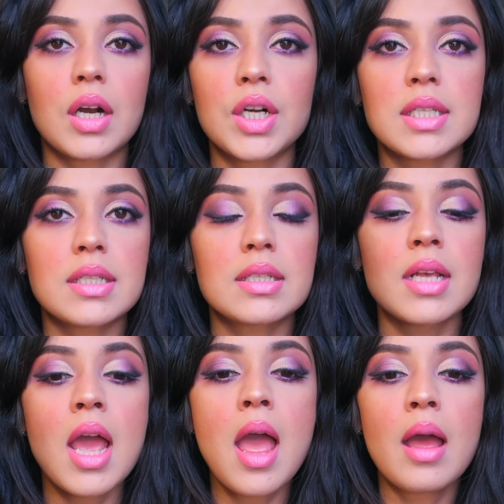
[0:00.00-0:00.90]
cut
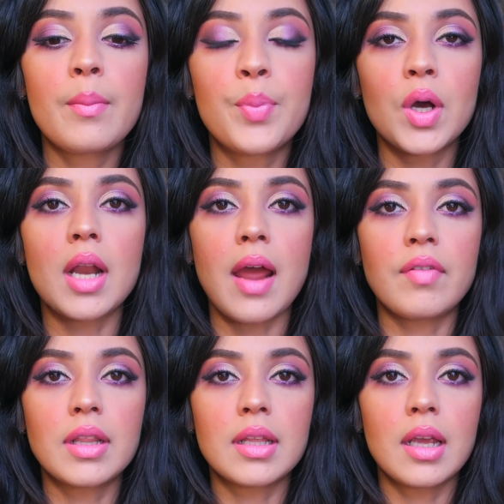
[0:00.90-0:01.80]
creases, put
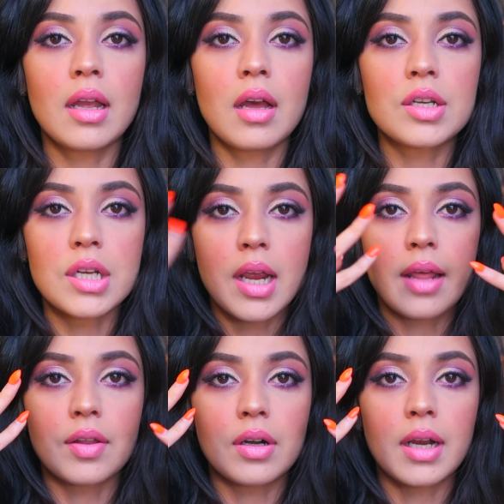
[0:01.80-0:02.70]
everything
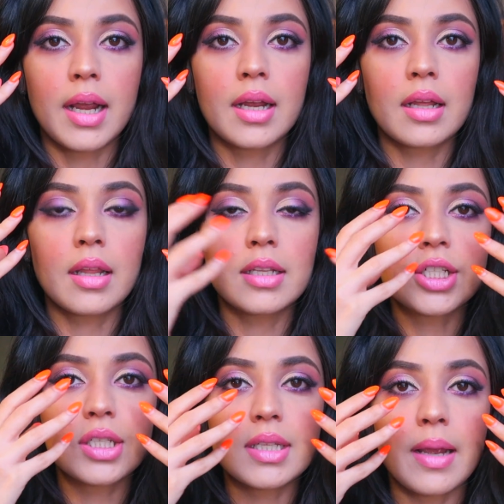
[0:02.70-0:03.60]
together. Like,
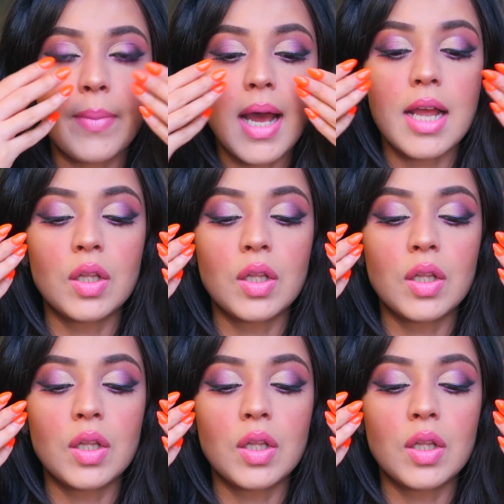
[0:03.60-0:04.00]
it's just like my eye